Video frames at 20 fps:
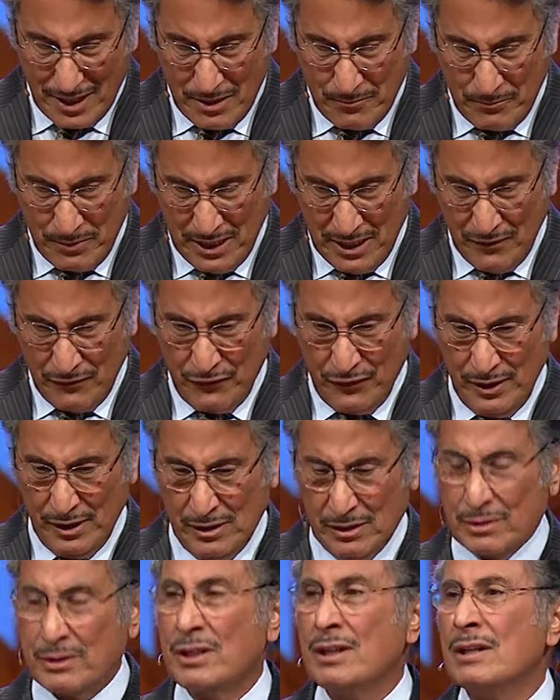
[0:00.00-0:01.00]
being
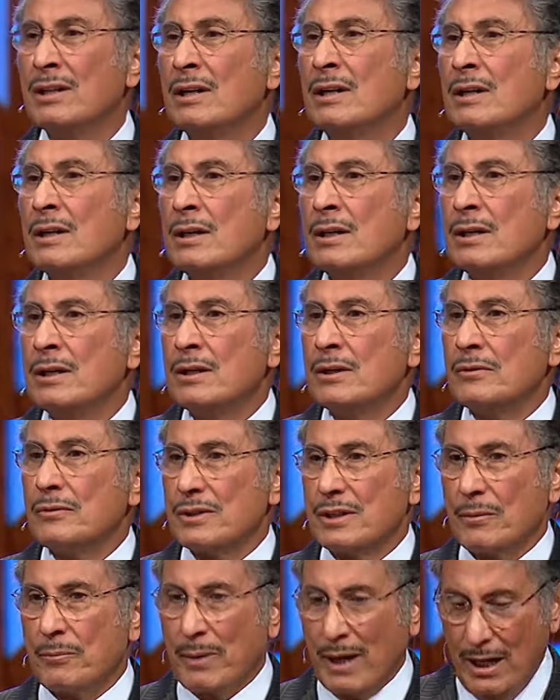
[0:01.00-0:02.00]
filled with
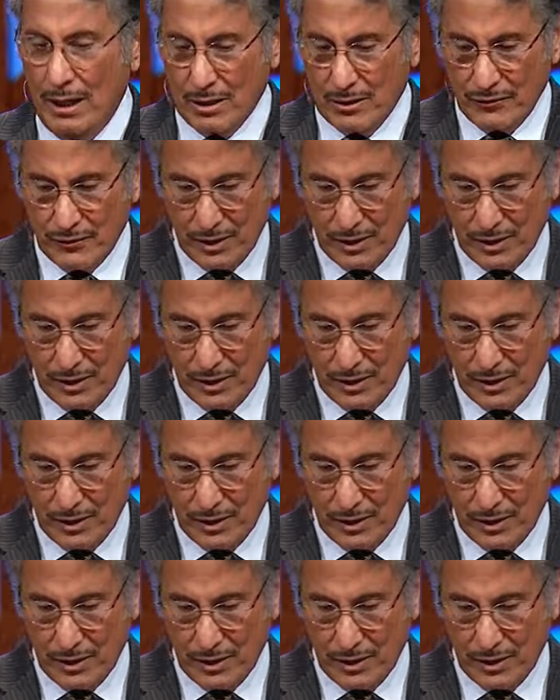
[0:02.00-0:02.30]
the power of